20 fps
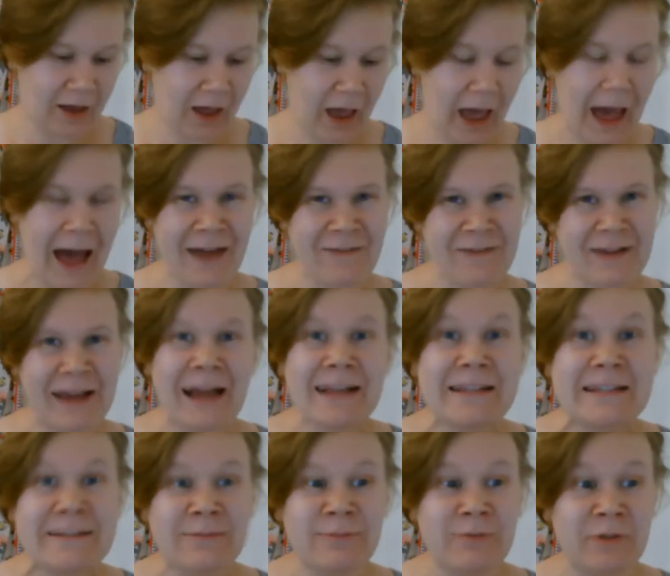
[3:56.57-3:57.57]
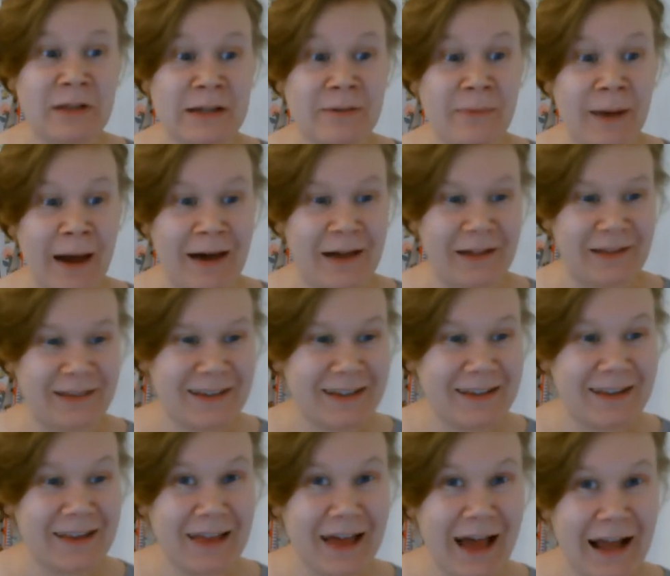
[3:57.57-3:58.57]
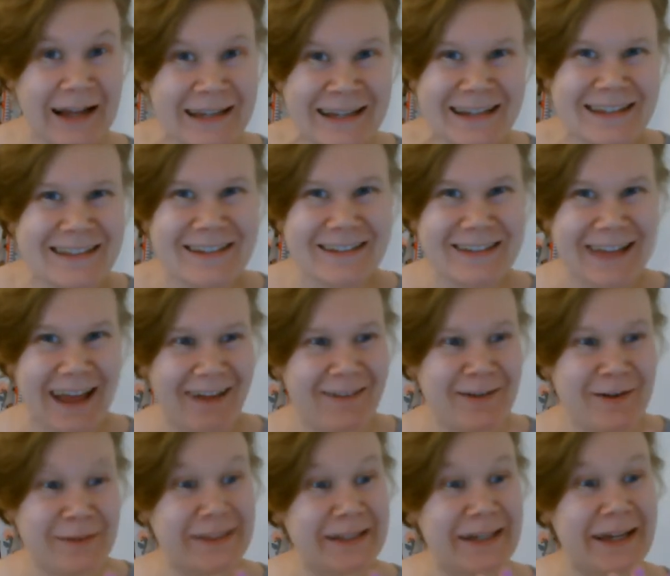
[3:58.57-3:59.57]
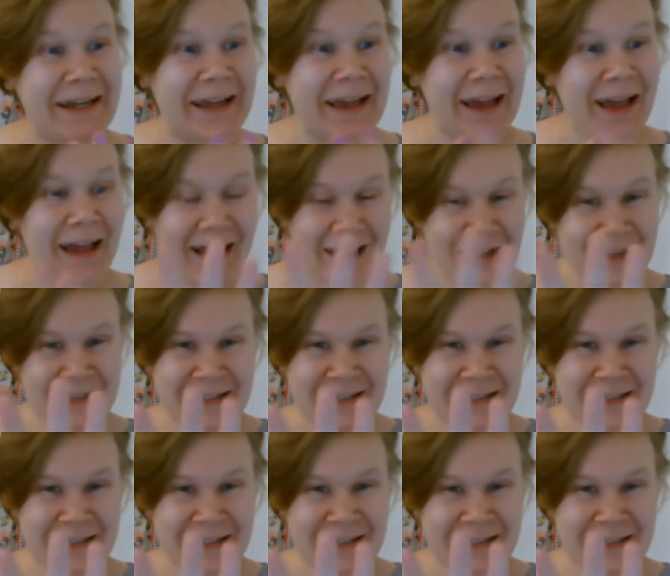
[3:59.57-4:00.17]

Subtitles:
I think I did pretty well. I didn't do terribly. I didn't